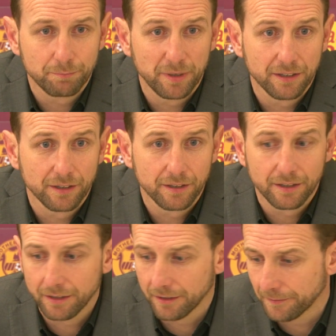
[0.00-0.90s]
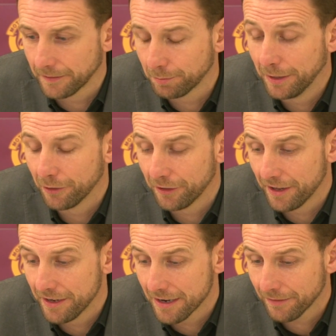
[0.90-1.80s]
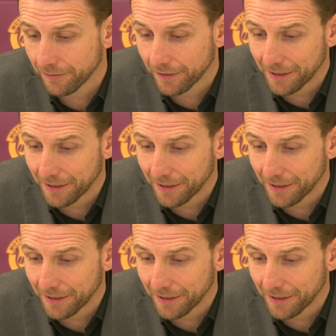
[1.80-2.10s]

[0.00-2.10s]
been under the knife,